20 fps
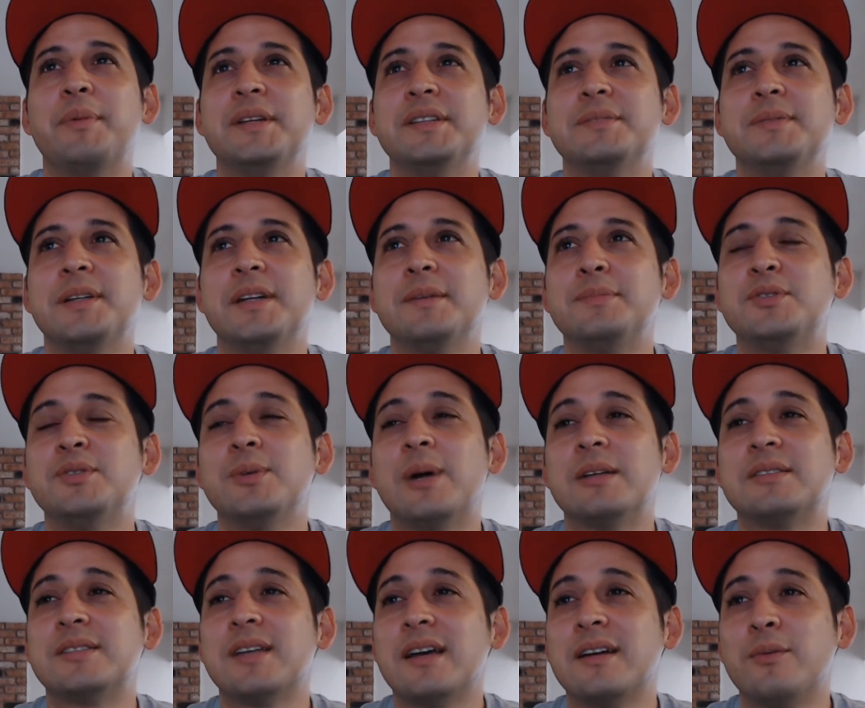been up to
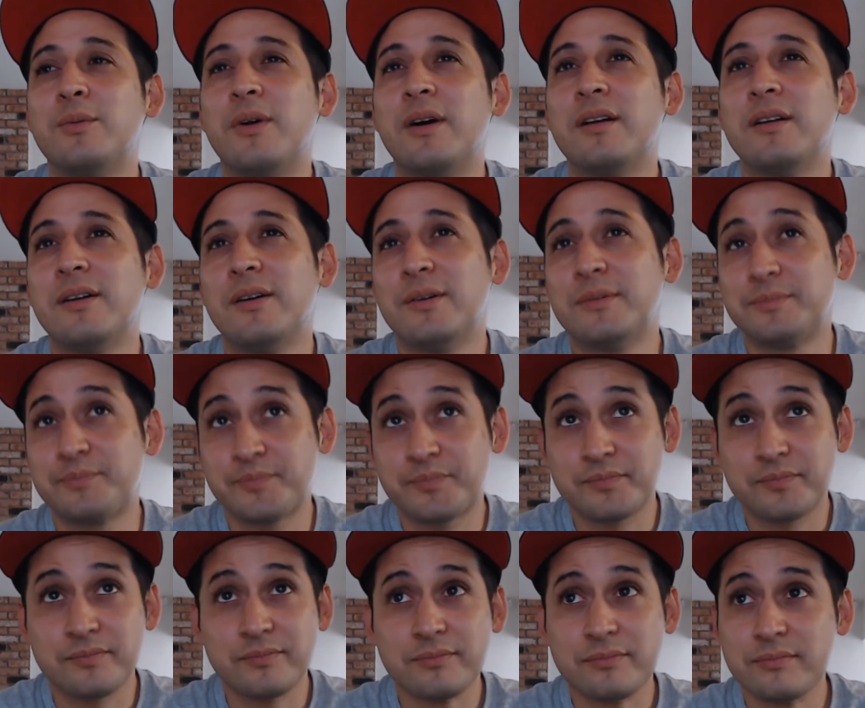outside of Wano.
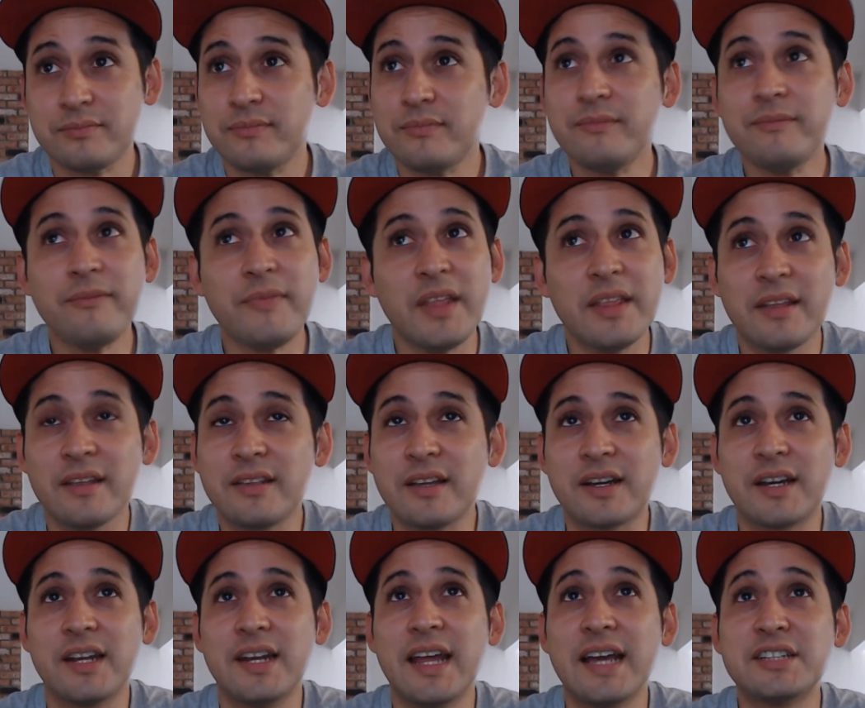The
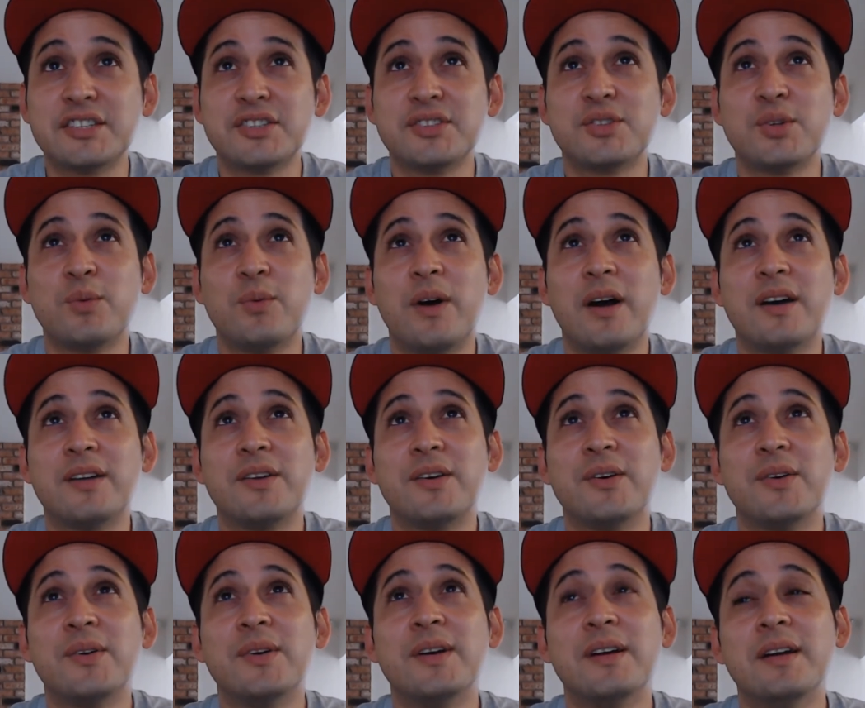connection to
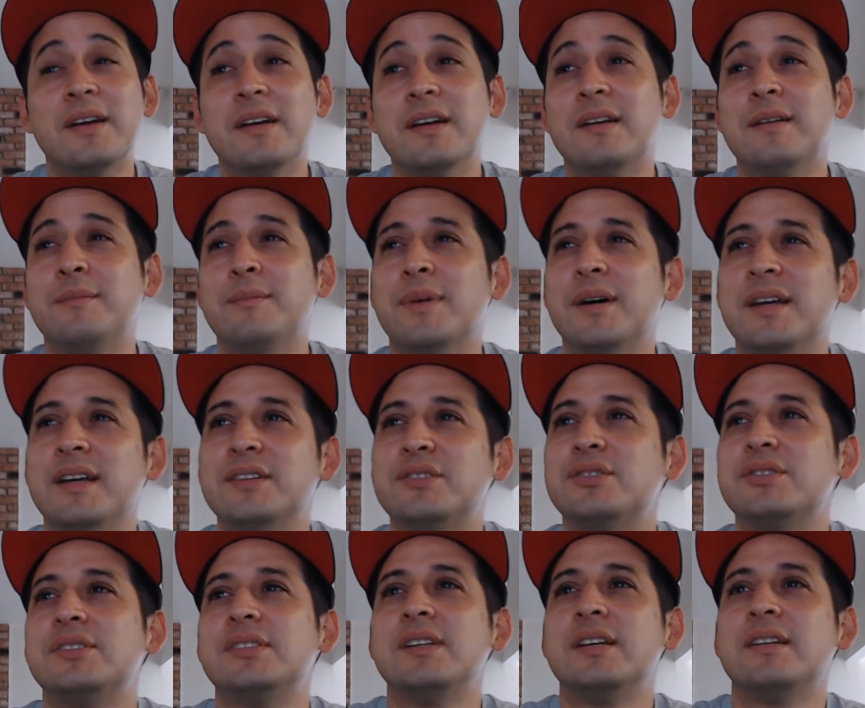Wano. But
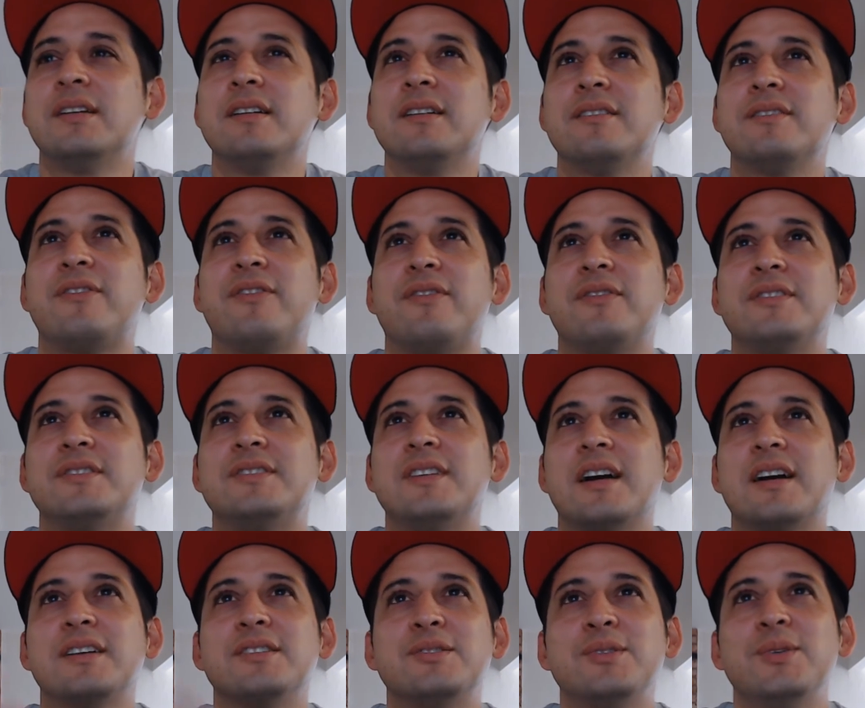interesting enough,
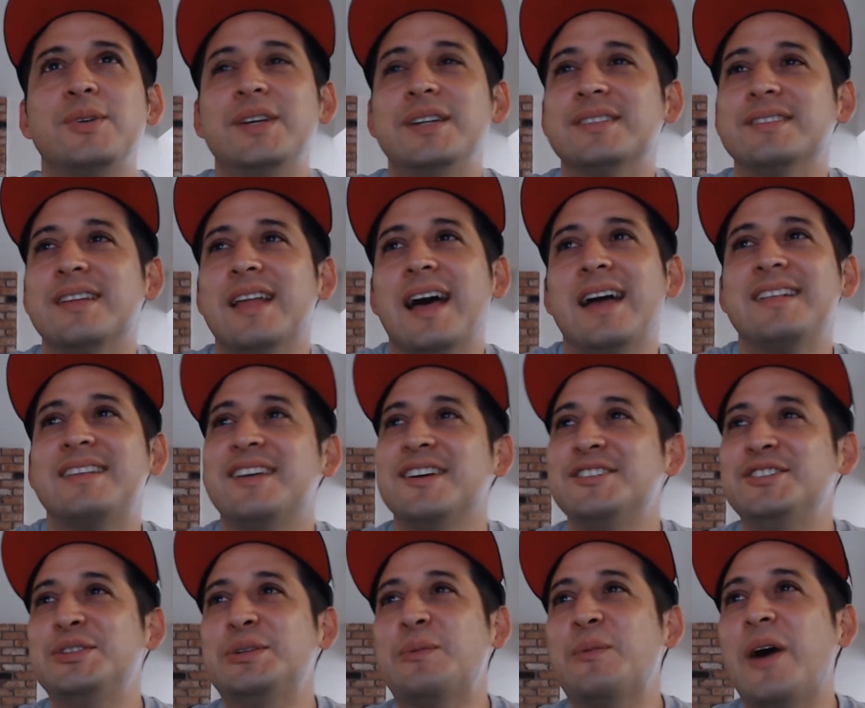Sakazuki's not
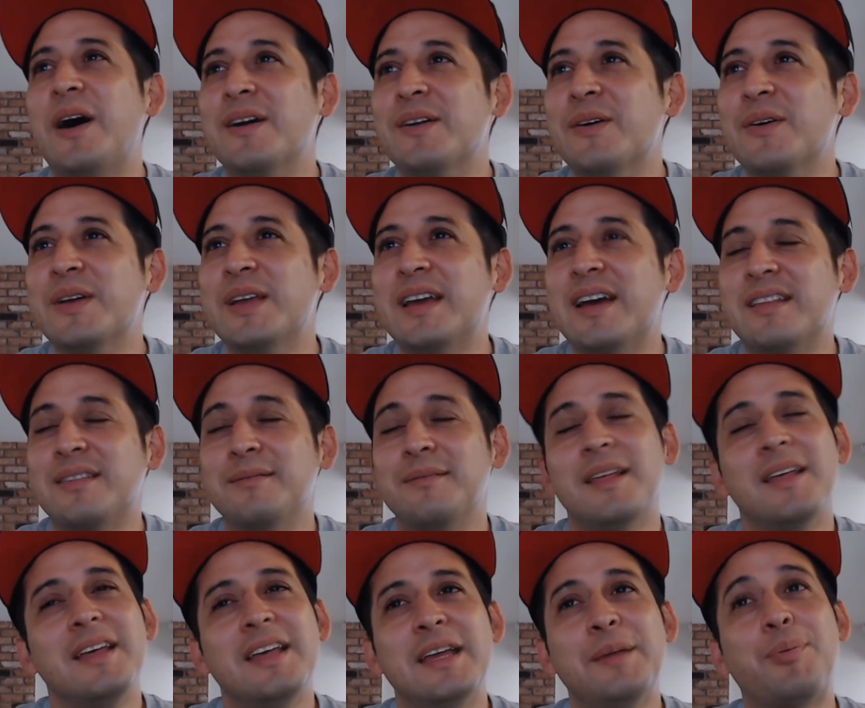touching Wano. He
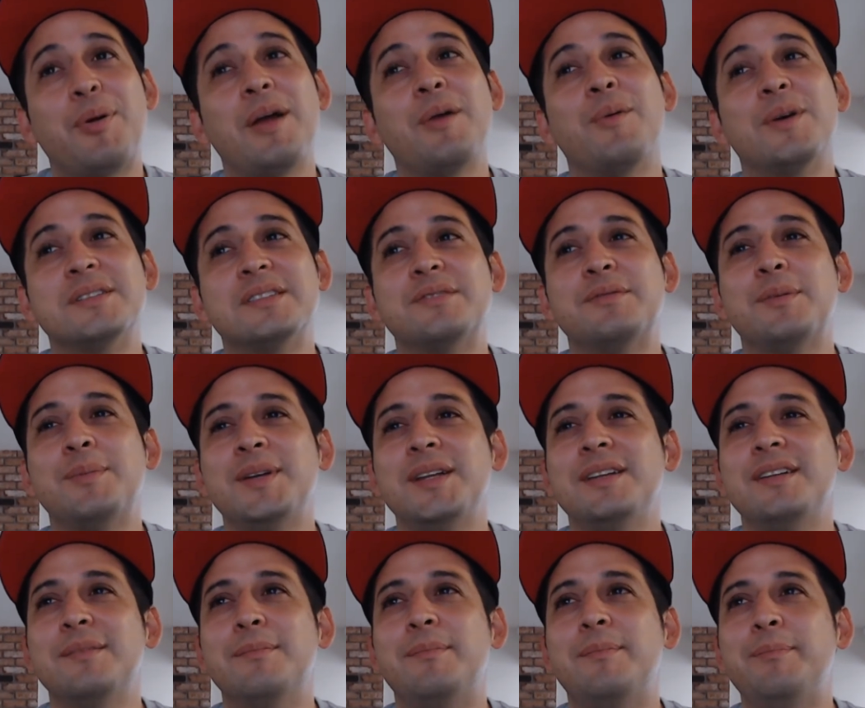probably wants everybody
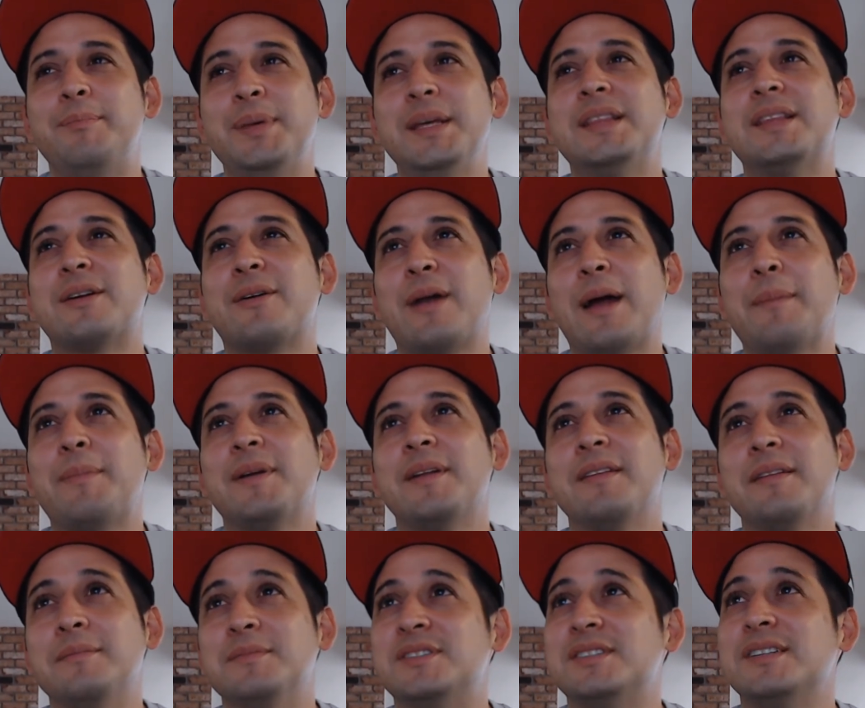to beat the crap out of
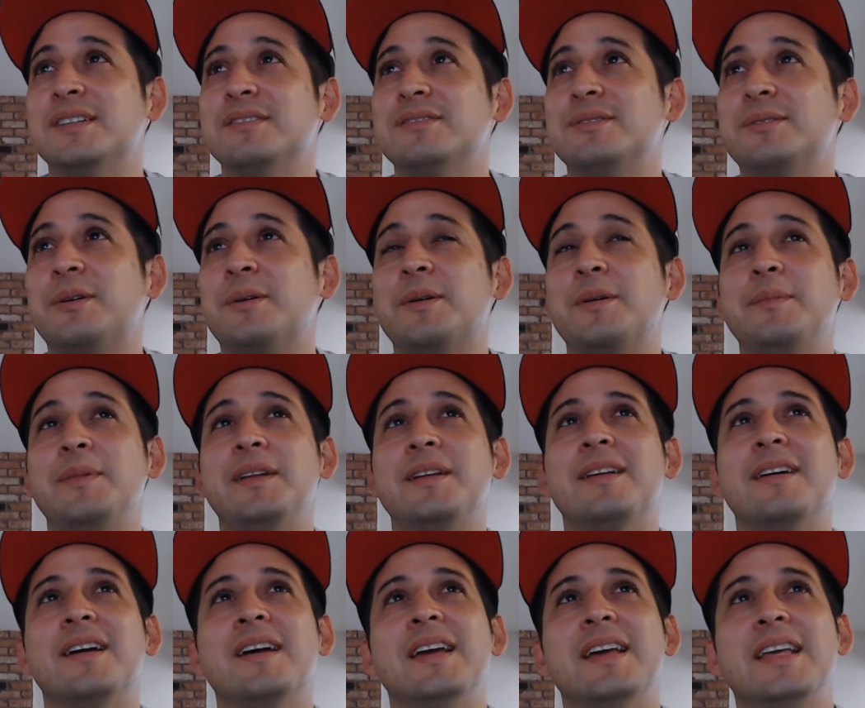themselves, you know what I mean?
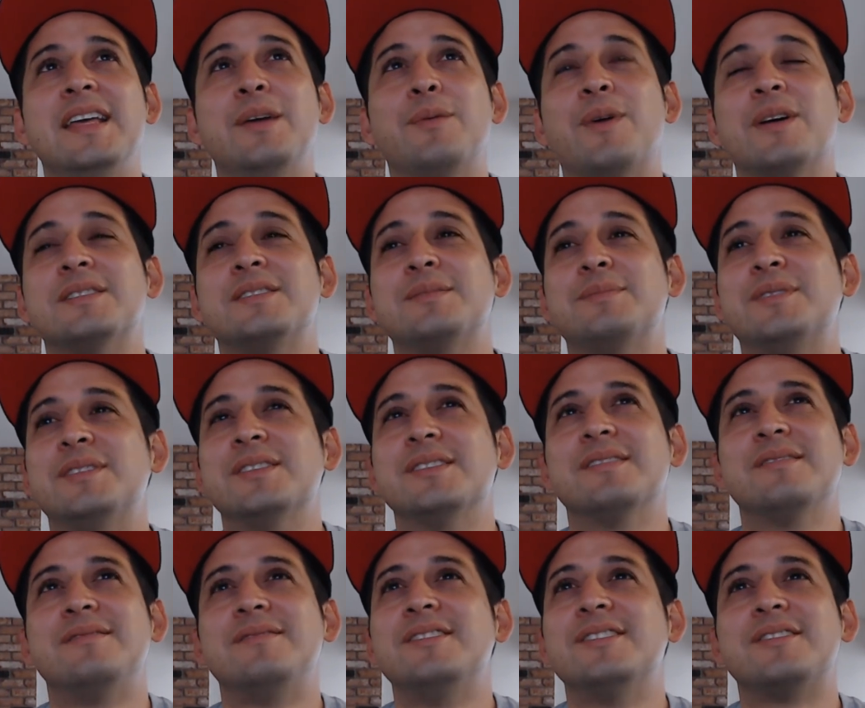He wants them
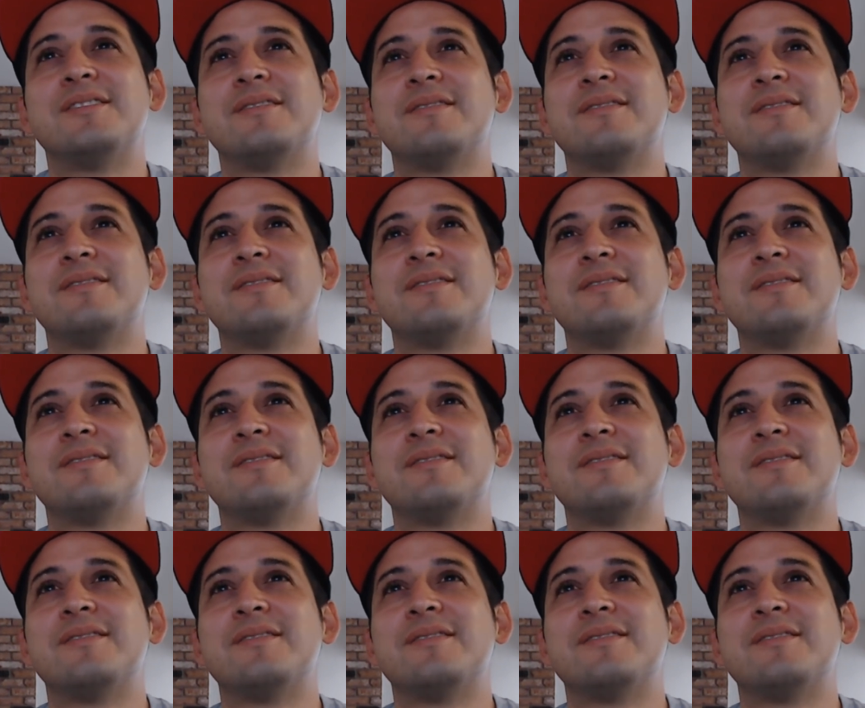to just